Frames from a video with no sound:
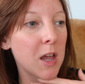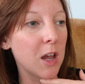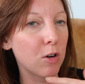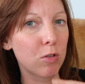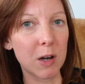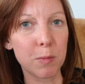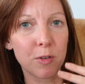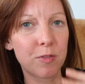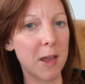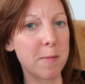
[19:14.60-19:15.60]

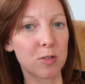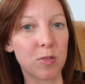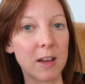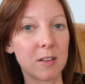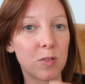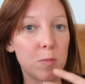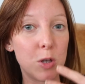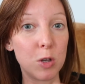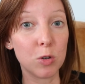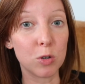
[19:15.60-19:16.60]
incredible famous writer from
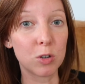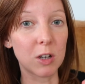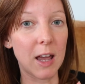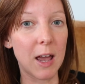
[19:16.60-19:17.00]
New York,